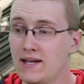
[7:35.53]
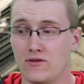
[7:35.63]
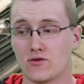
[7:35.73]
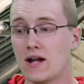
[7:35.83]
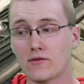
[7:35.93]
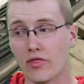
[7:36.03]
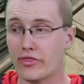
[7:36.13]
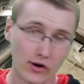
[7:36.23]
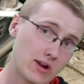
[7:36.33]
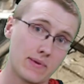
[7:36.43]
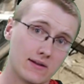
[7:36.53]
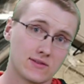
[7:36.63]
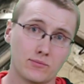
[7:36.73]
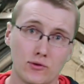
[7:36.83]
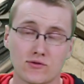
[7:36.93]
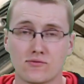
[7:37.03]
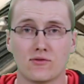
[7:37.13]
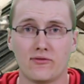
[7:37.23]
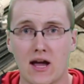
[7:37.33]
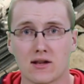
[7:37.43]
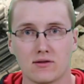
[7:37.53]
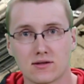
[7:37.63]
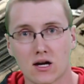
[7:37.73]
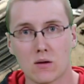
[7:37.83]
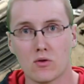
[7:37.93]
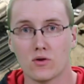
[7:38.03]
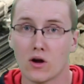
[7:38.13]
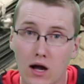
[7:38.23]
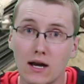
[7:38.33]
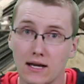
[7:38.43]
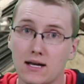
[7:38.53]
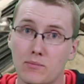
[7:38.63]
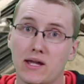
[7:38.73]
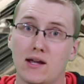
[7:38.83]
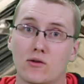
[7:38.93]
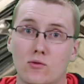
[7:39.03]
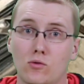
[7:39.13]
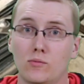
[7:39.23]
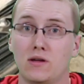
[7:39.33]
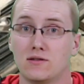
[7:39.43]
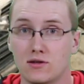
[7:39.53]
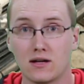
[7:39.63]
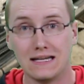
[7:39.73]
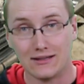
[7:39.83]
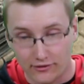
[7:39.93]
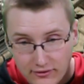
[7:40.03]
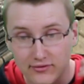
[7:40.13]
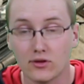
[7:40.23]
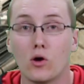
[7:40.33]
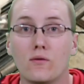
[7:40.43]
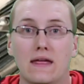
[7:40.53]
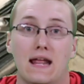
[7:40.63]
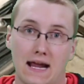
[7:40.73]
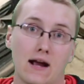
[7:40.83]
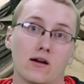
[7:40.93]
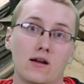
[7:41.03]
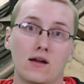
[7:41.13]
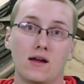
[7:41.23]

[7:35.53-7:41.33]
If you're trying to run 30 pounds of boost through the factory turbo, you're going to need a big intercooler because you're going to need to flow that air.